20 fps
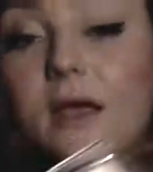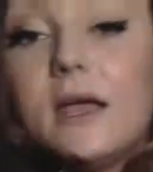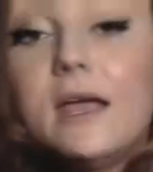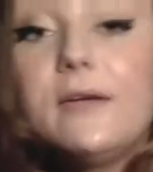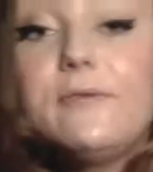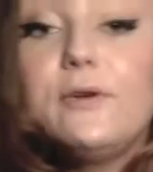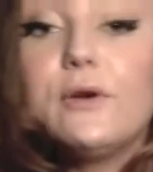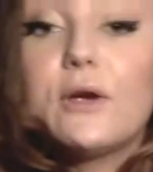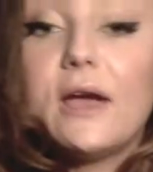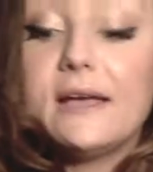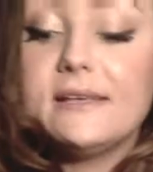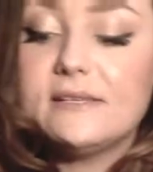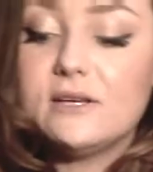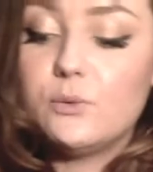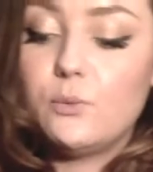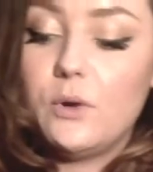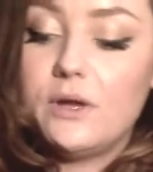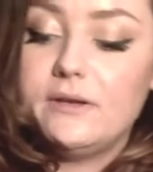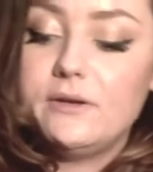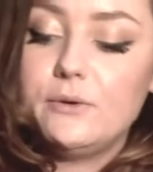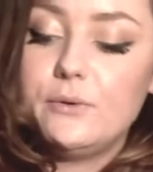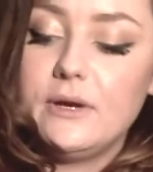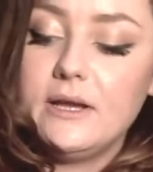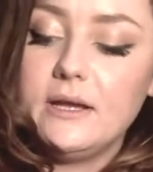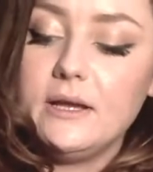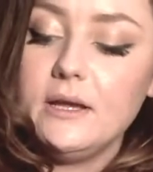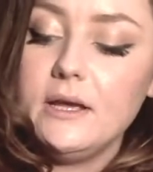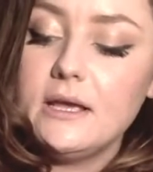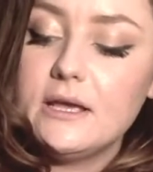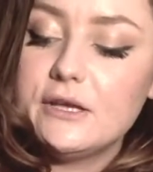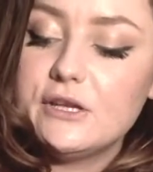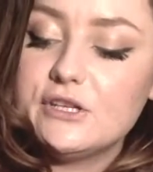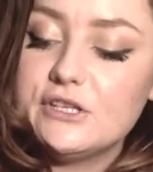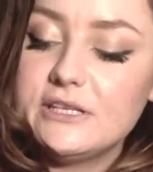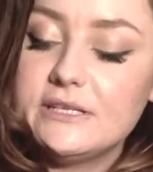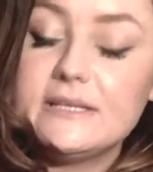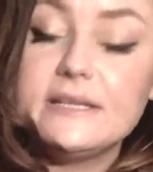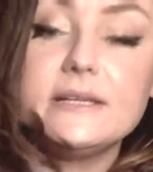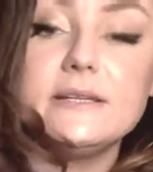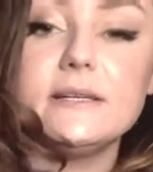If you guys are wondering, she
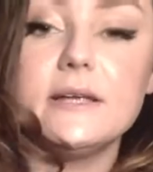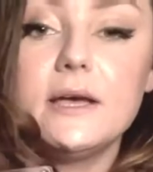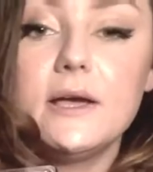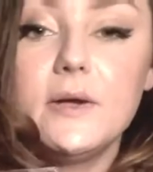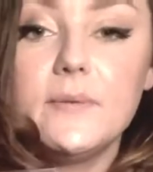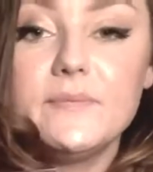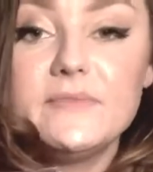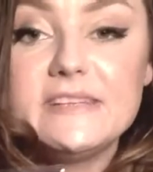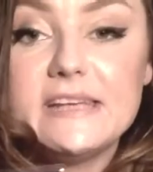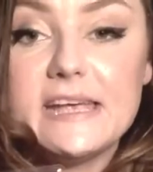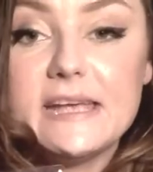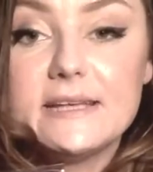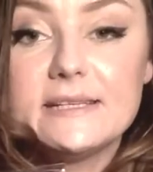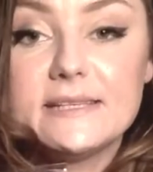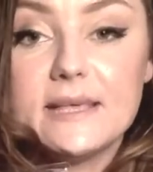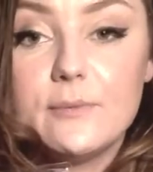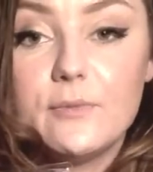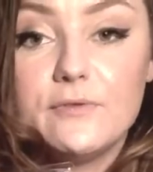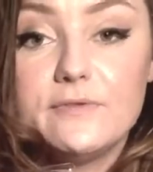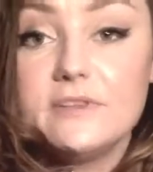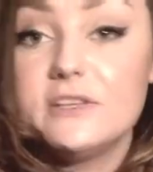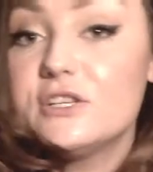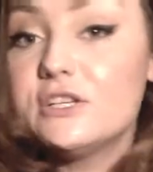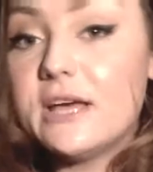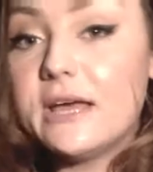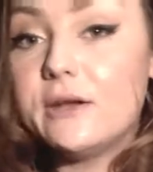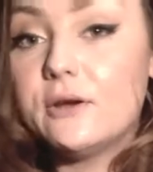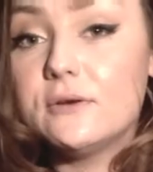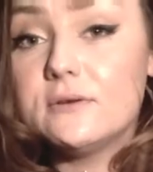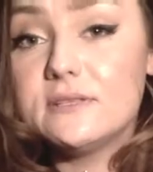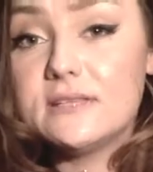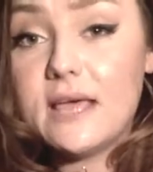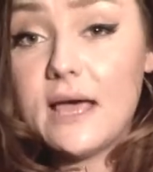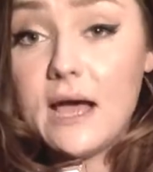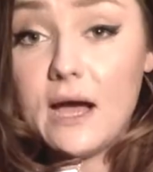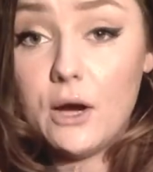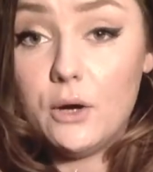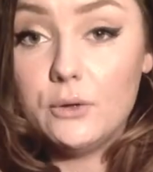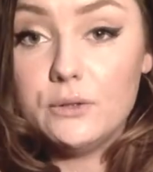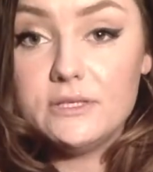did take some of the shadows
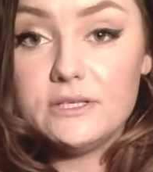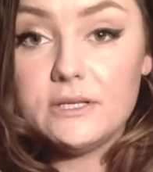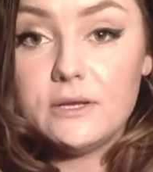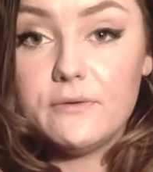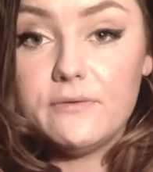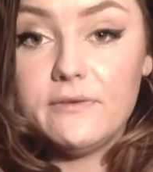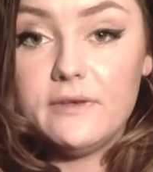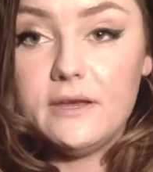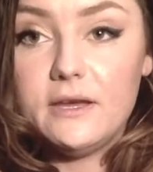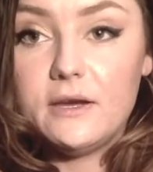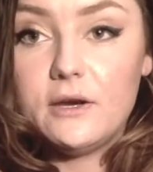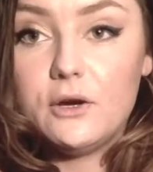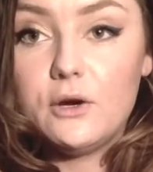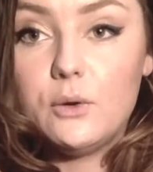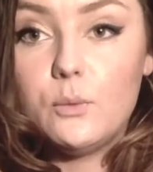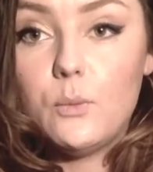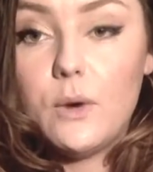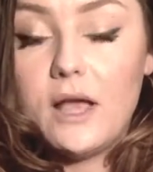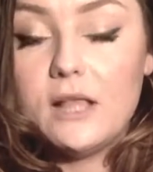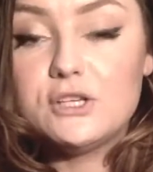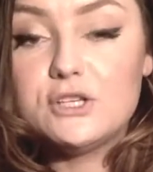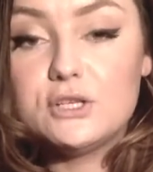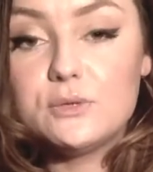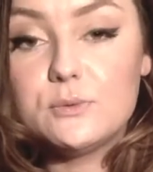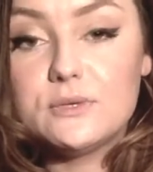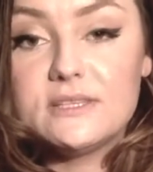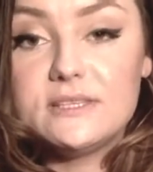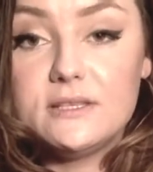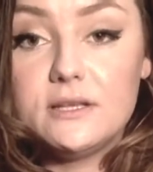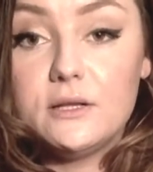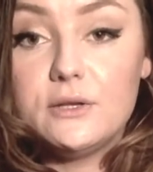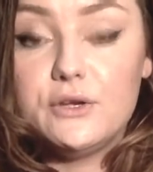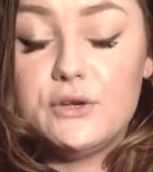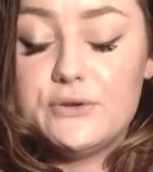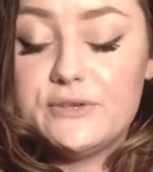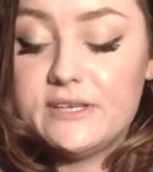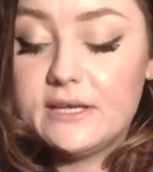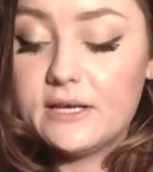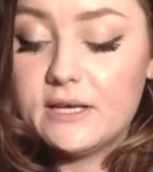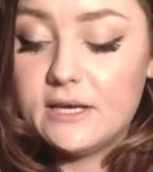out of here while she was still
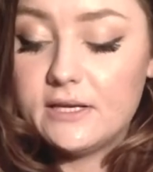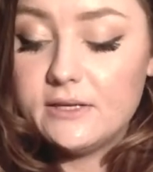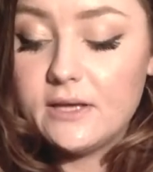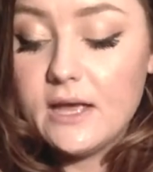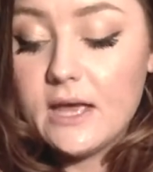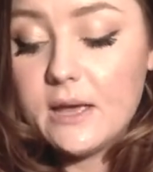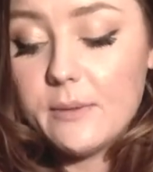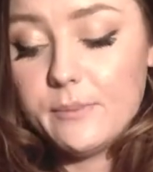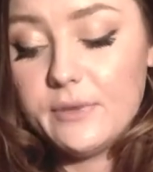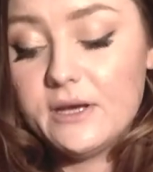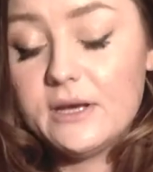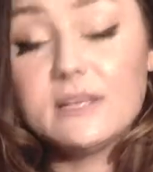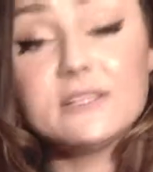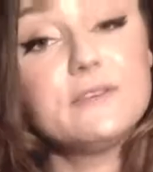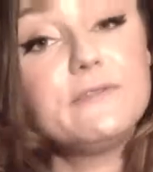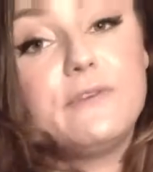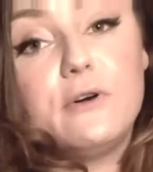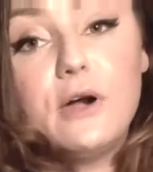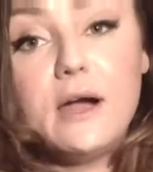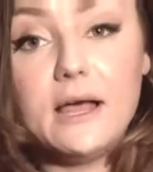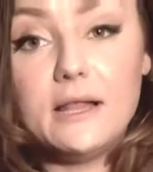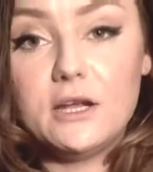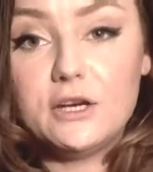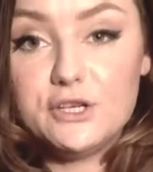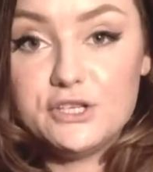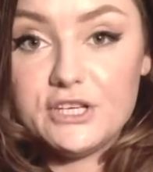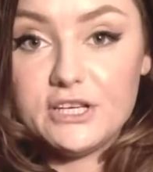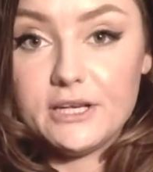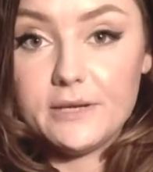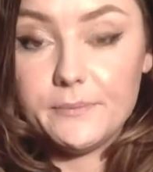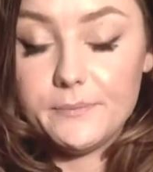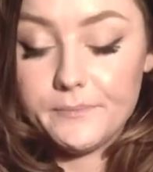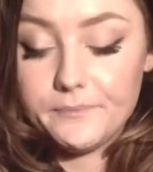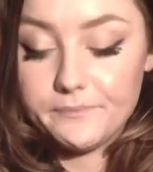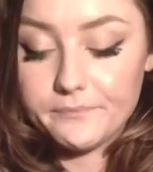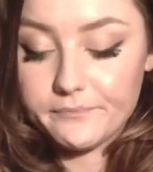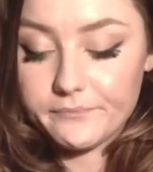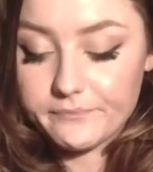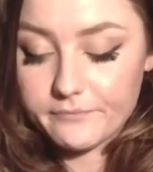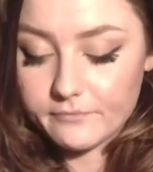using it because of her allergy.
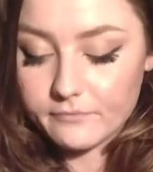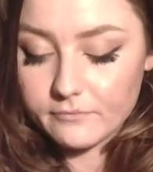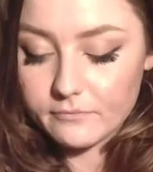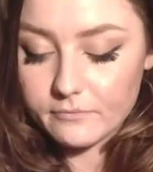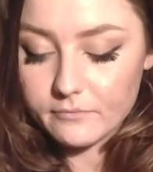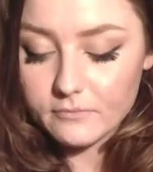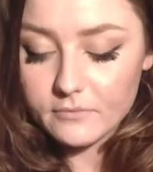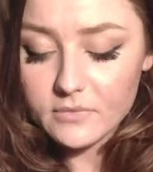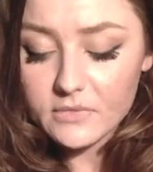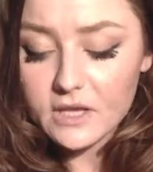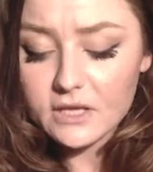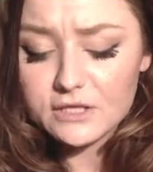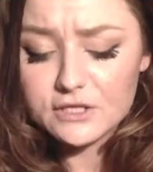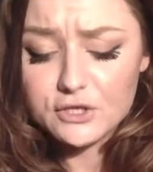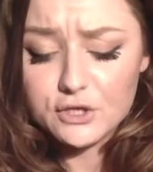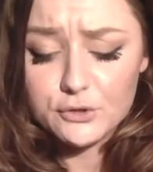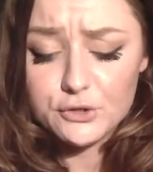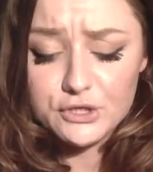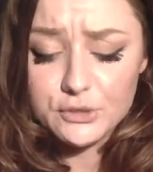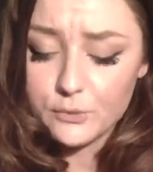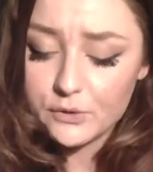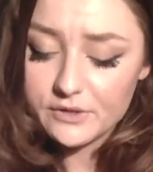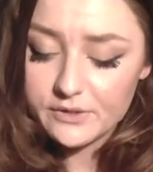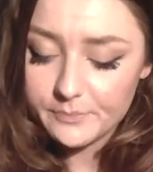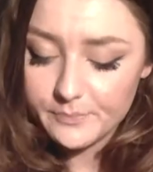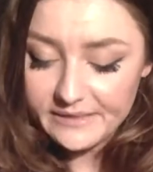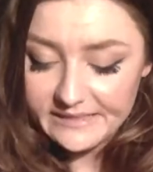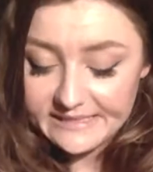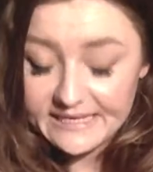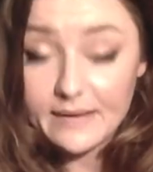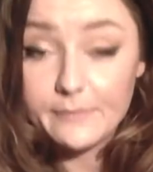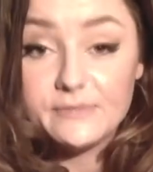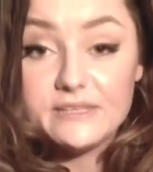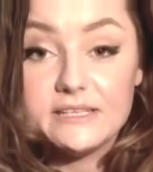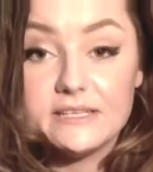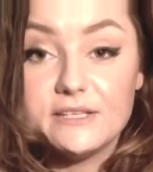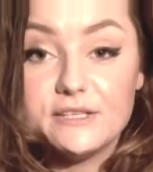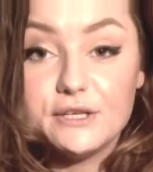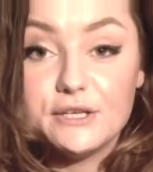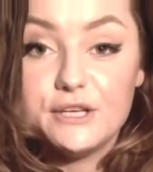So she wouldn't be
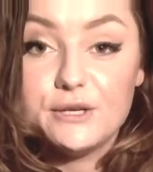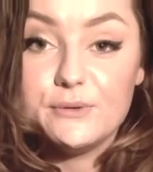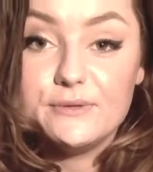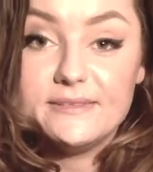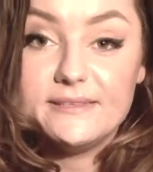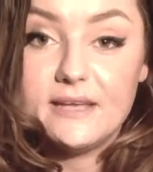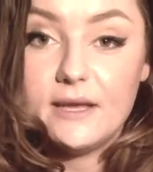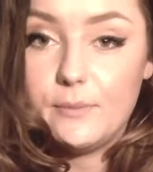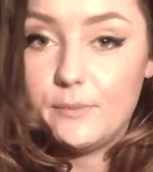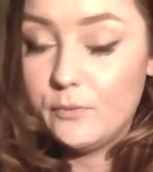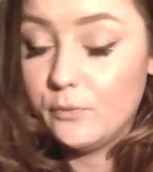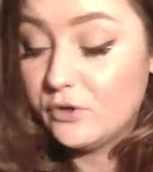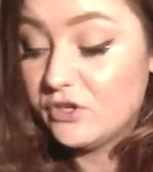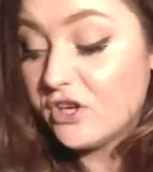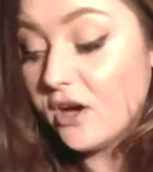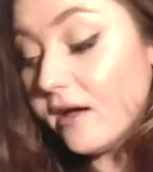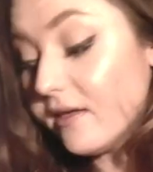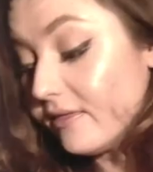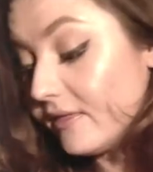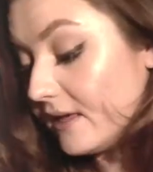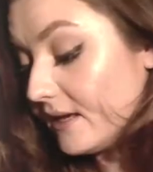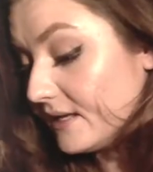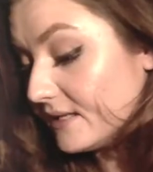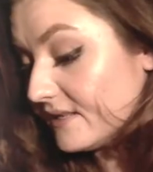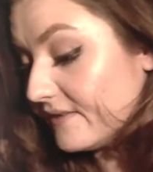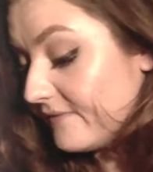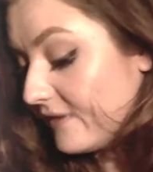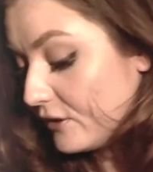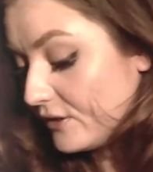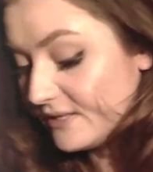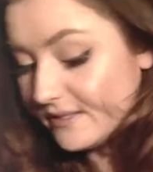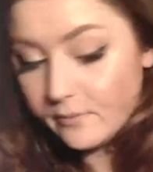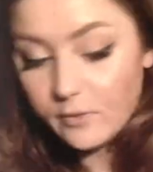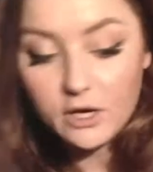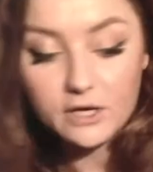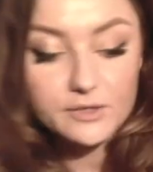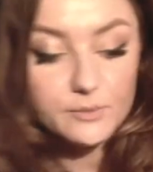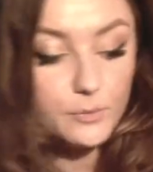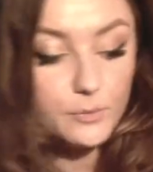tempted to use them, which I think is a very smart